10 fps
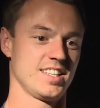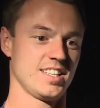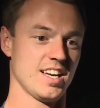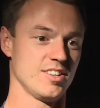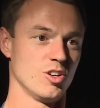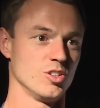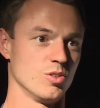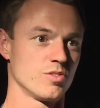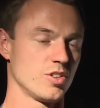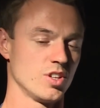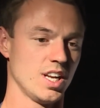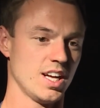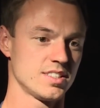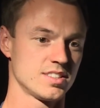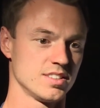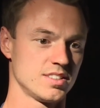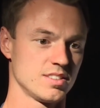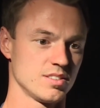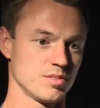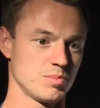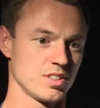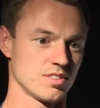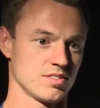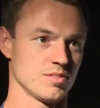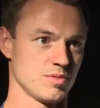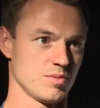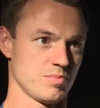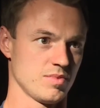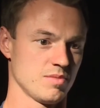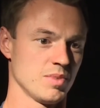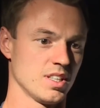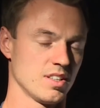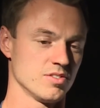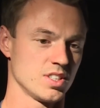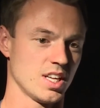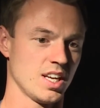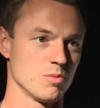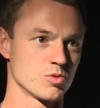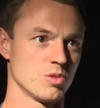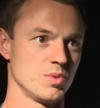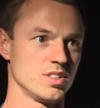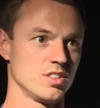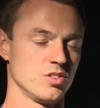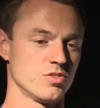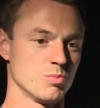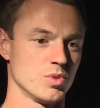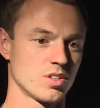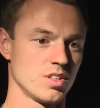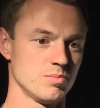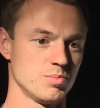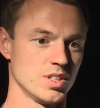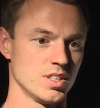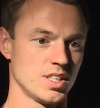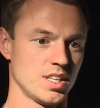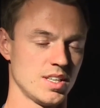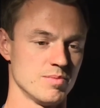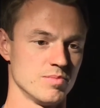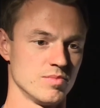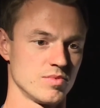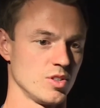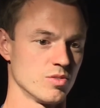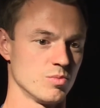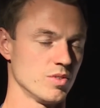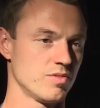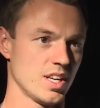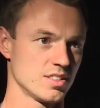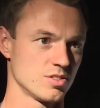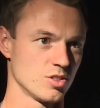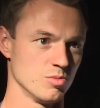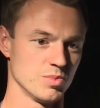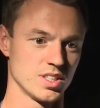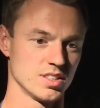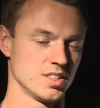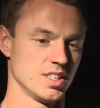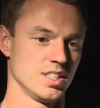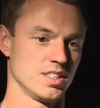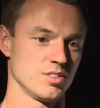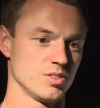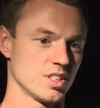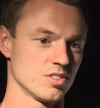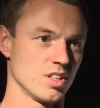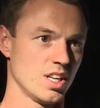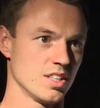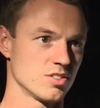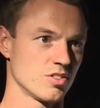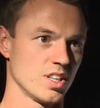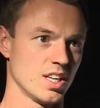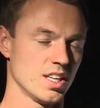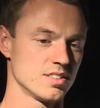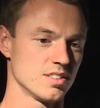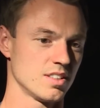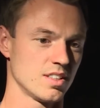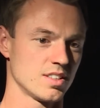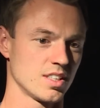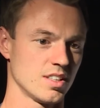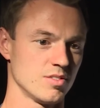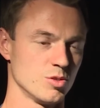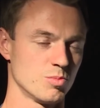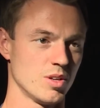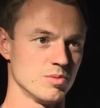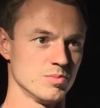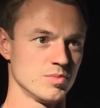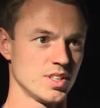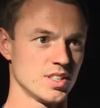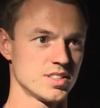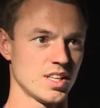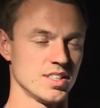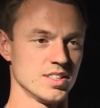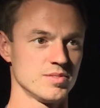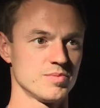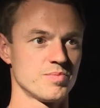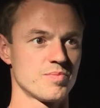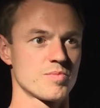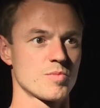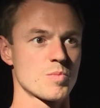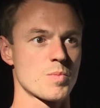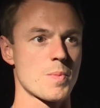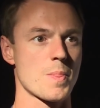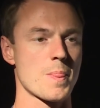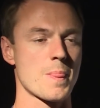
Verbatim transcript: yeah, no, I know a few of the lads, and be, I mean, obviously that helps coming into a new football club. But um, you know, from what Fletch has told me, and you know, he says all the lads are great lads, and I think I'll have no problem uh, settling in. You're obviously at